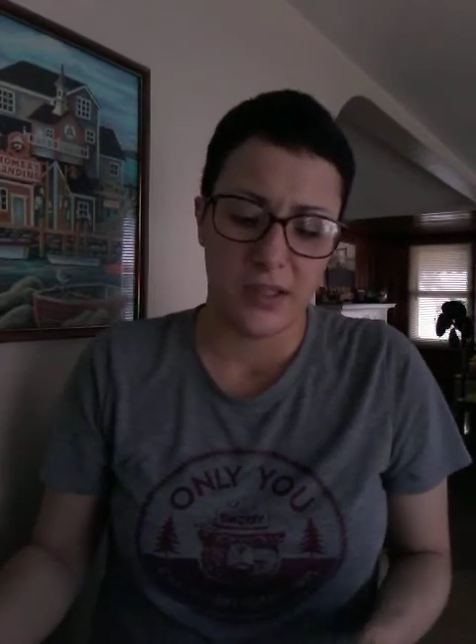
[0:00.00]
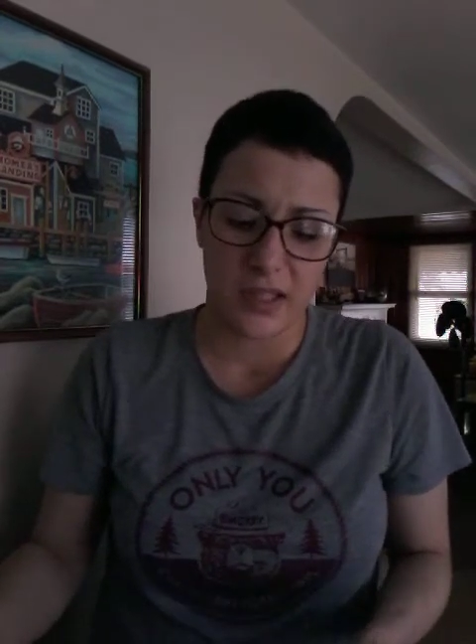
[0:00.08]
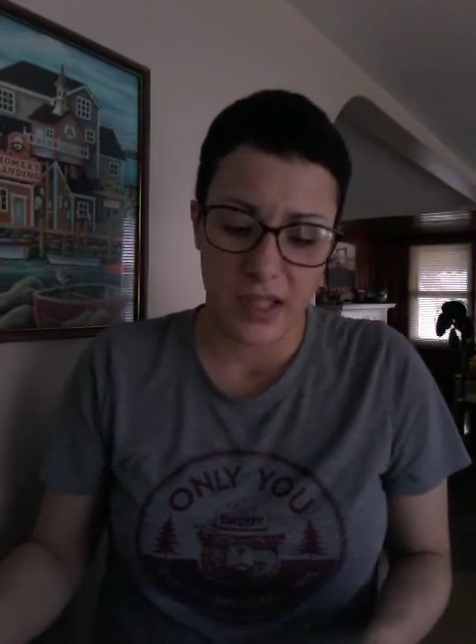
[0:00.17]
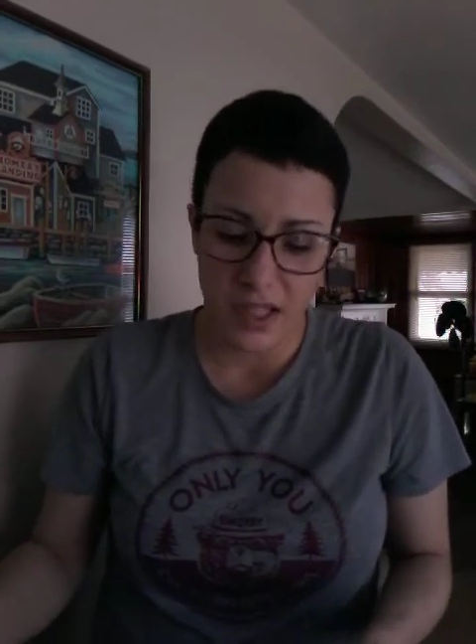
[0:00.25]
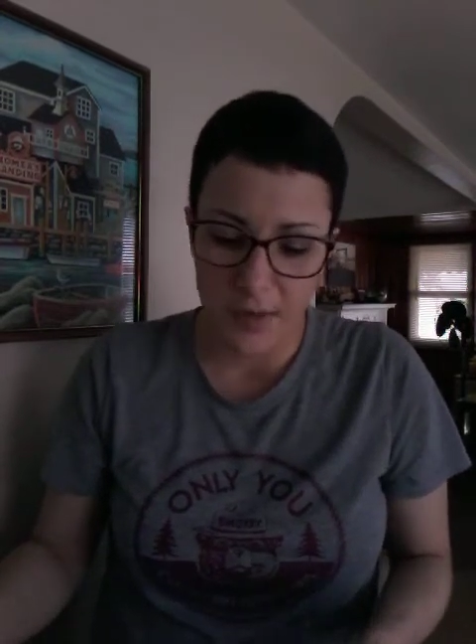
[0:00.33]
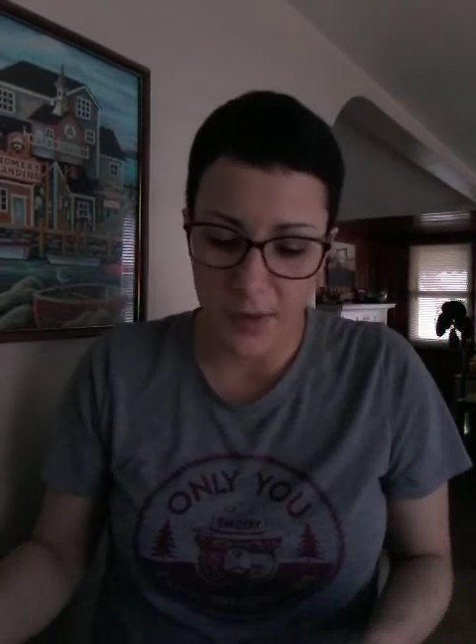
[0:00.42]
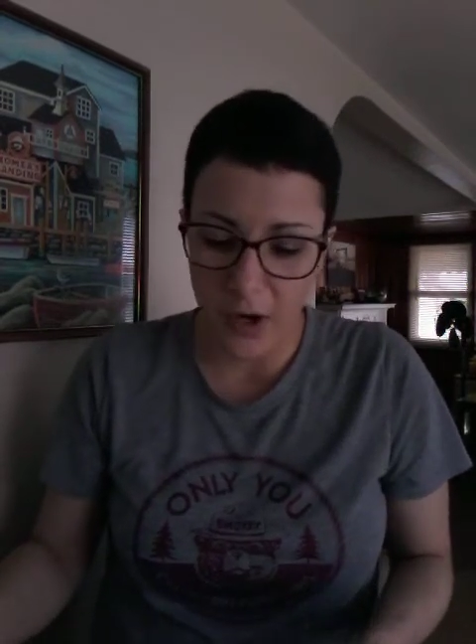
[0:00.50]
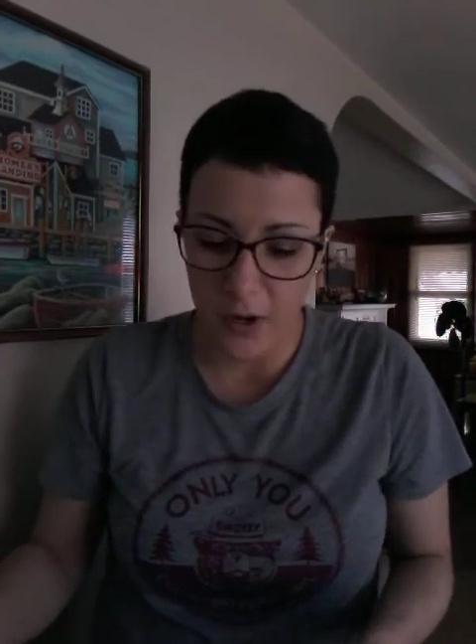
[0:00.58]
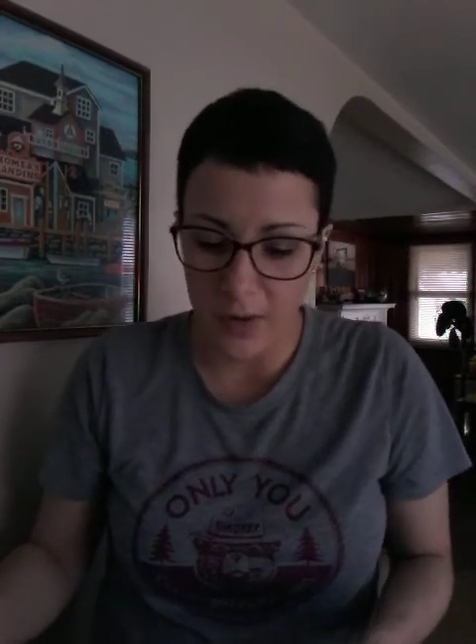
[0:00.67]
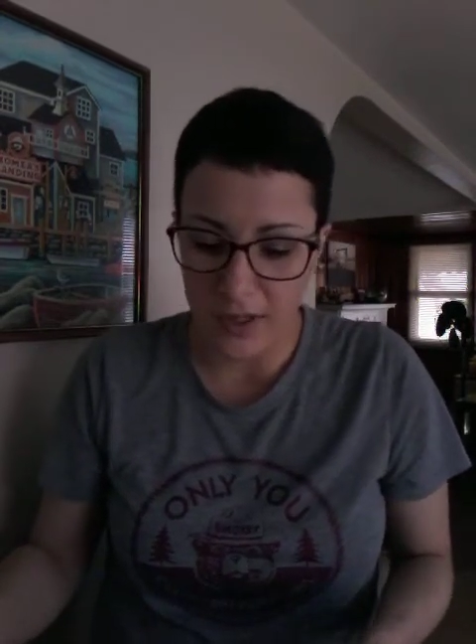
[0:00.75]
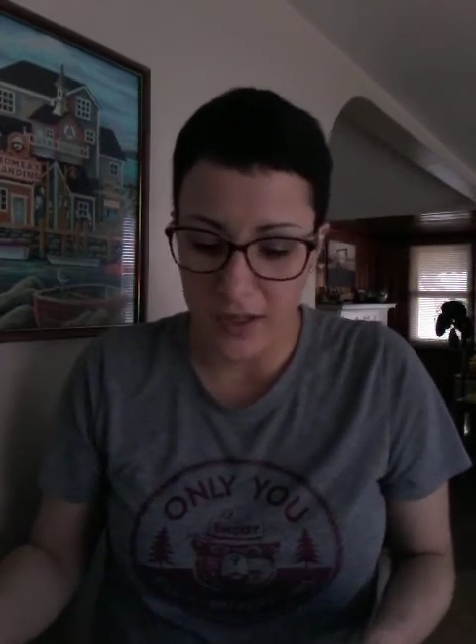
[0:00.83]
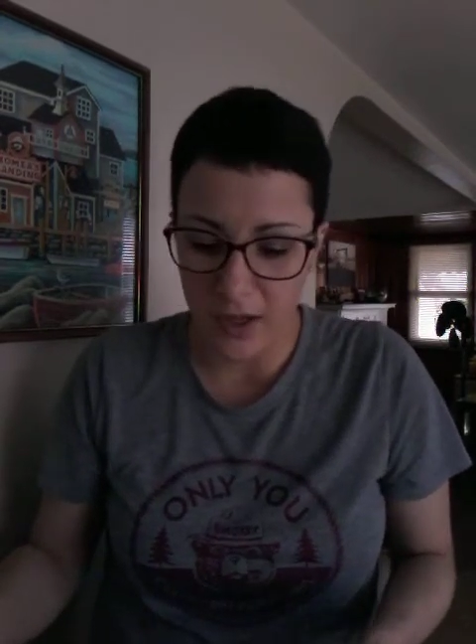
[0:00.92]

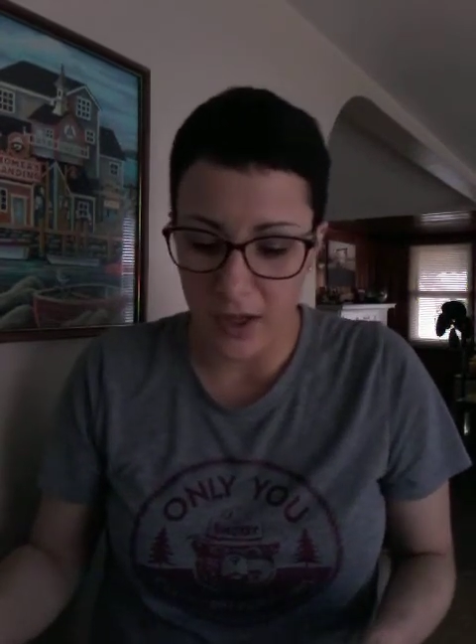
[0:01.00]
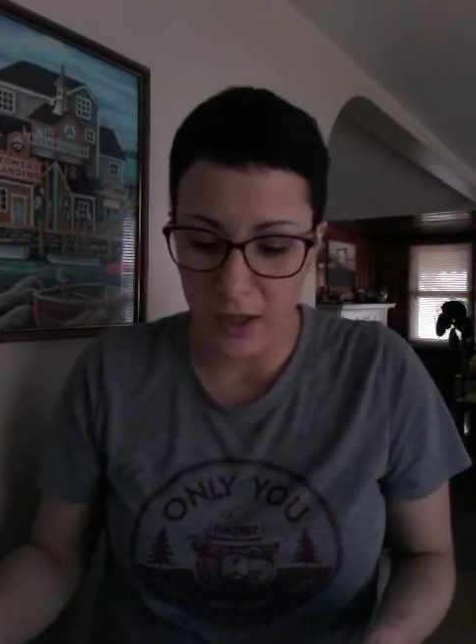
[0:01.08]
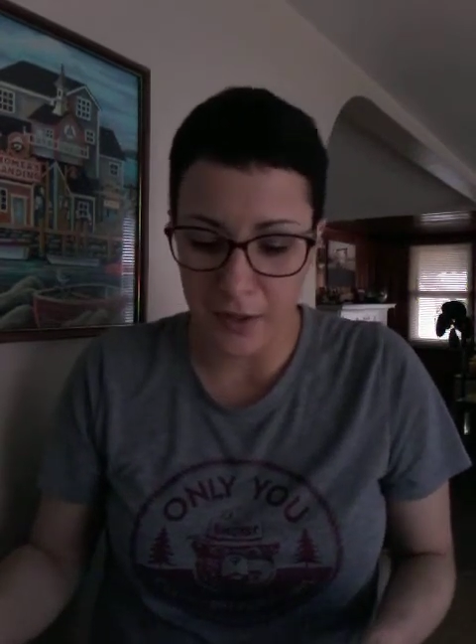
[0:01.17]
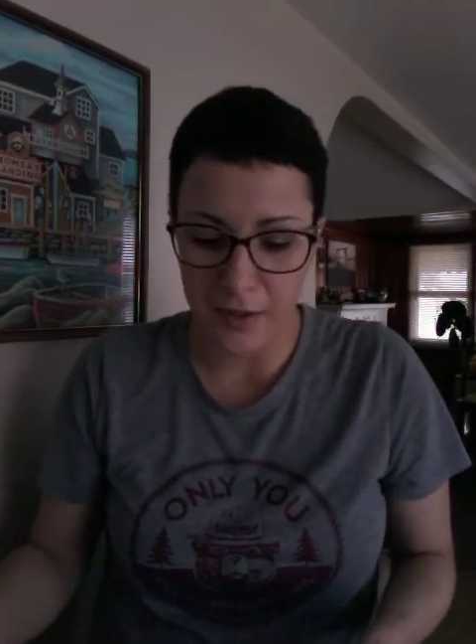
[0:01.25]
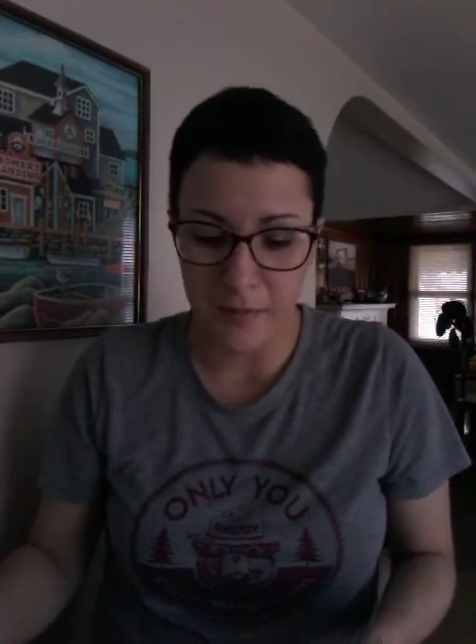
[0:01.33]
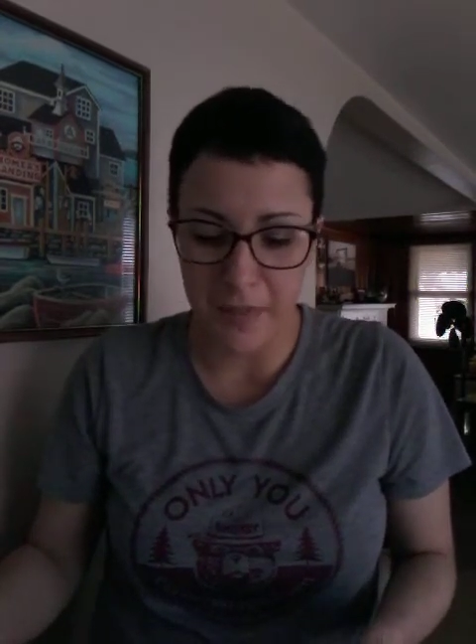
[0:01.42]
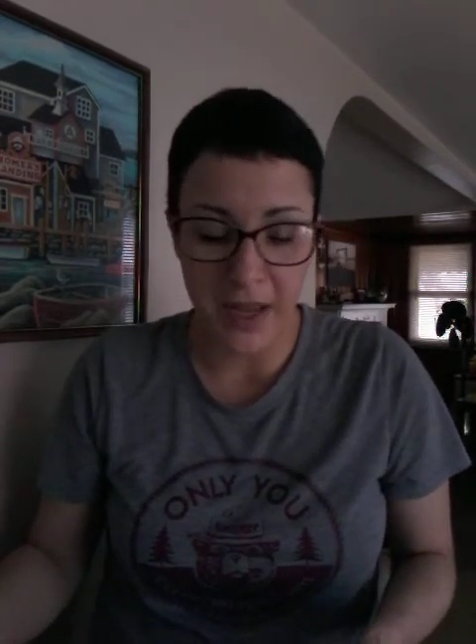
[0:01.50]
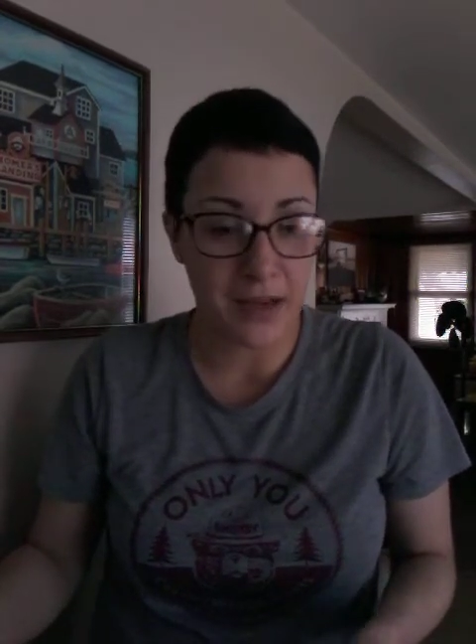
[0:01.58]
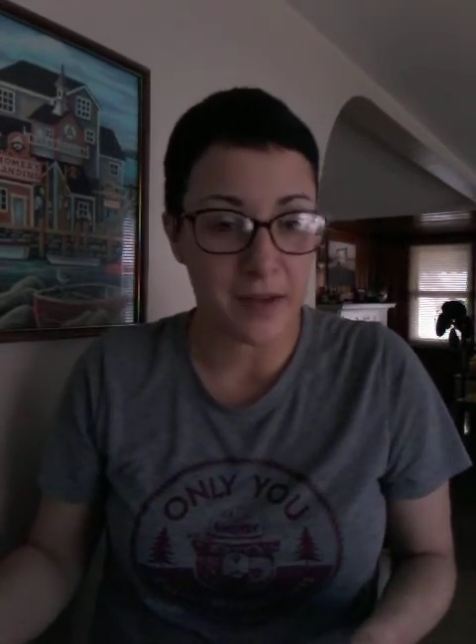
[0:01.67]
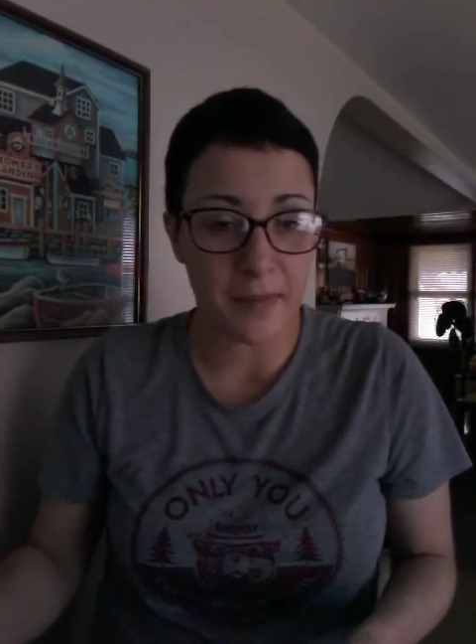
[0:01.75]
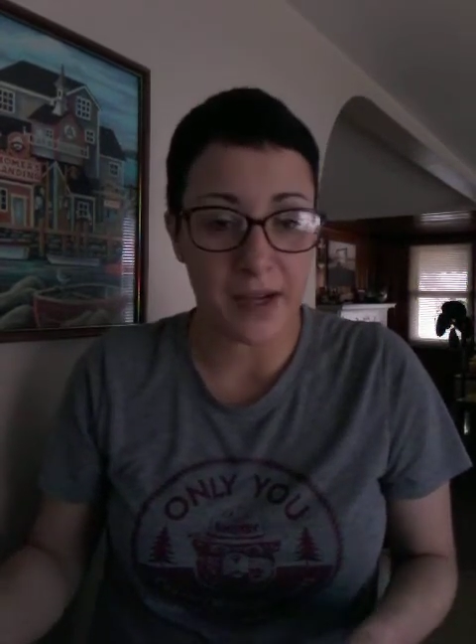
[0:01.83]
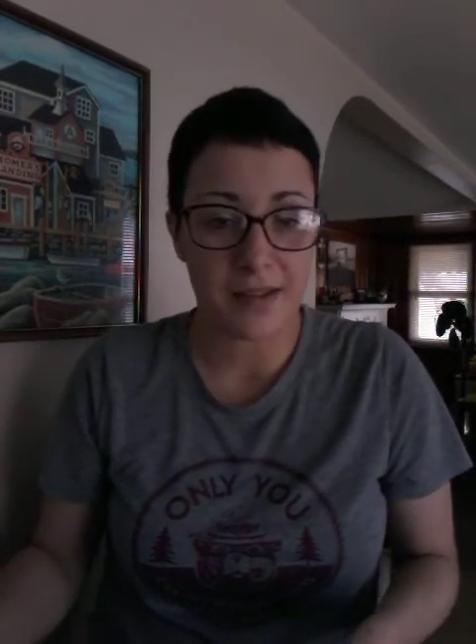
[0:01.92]
chemo is called
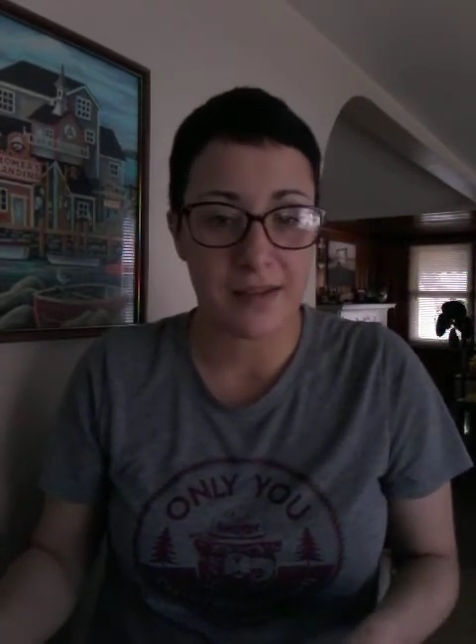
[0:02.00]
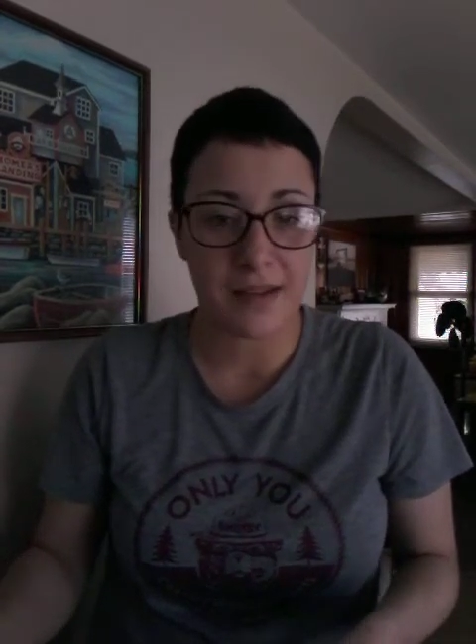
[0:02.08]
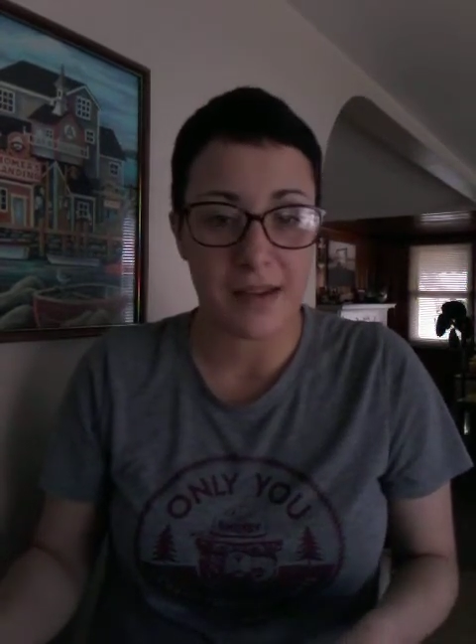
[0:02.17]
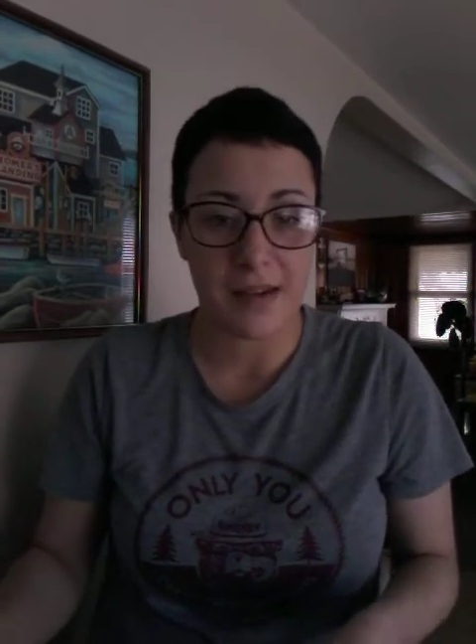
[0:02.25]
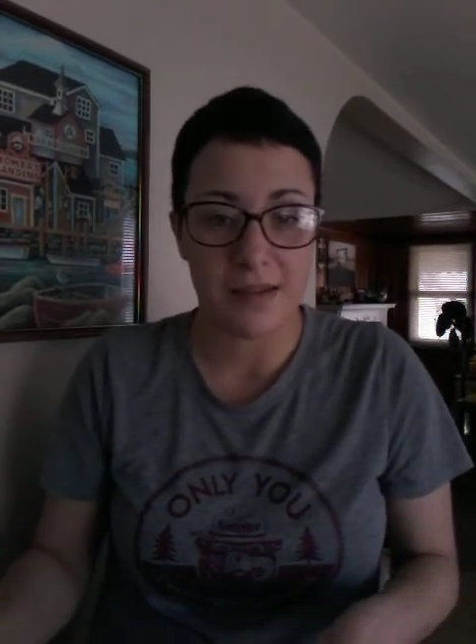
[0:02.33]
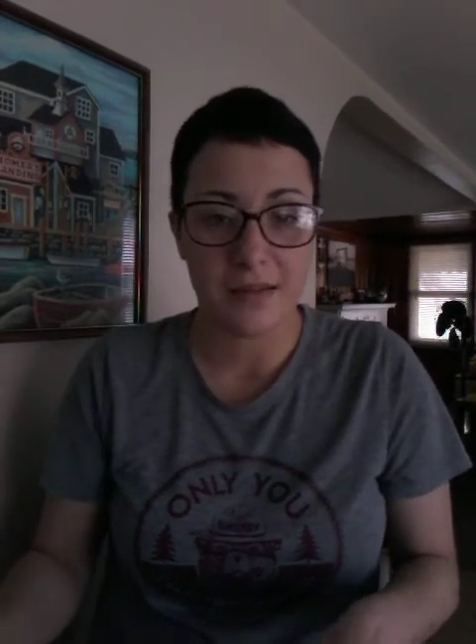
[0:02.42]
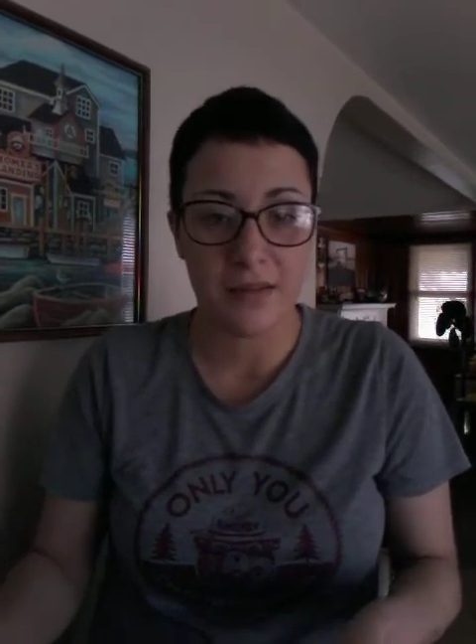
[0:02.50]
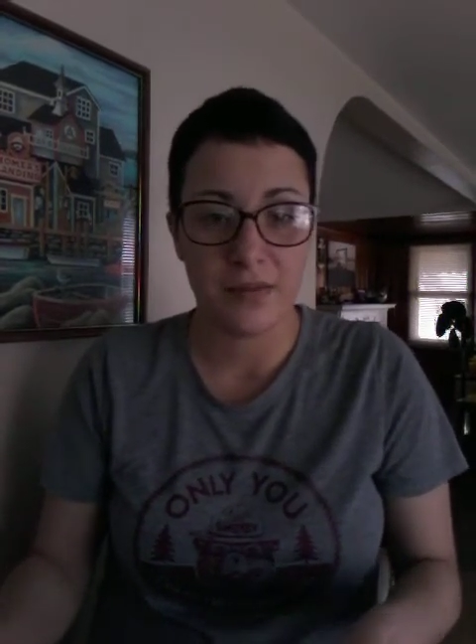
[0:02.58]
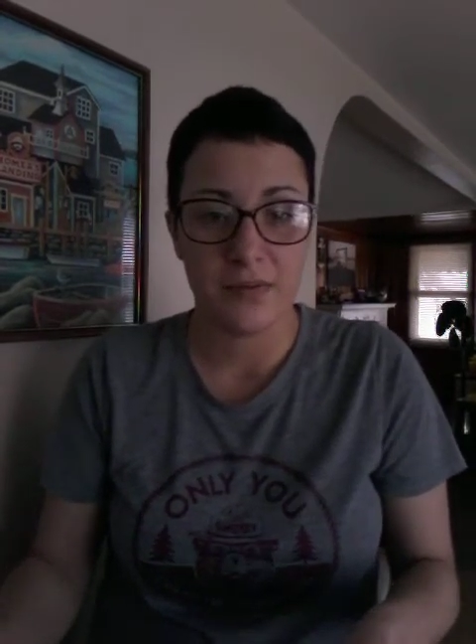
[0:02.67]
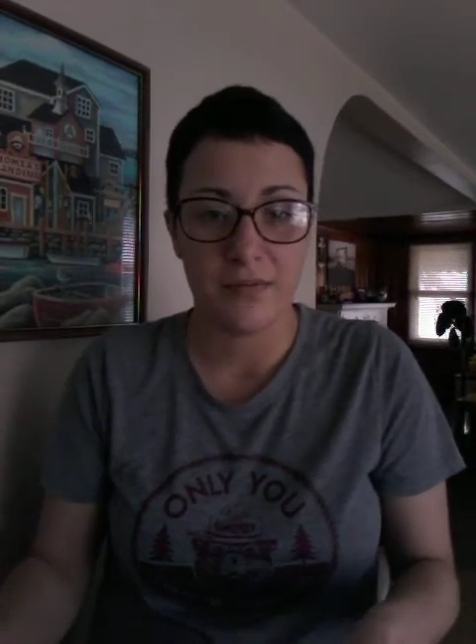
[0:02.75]
bendamustine.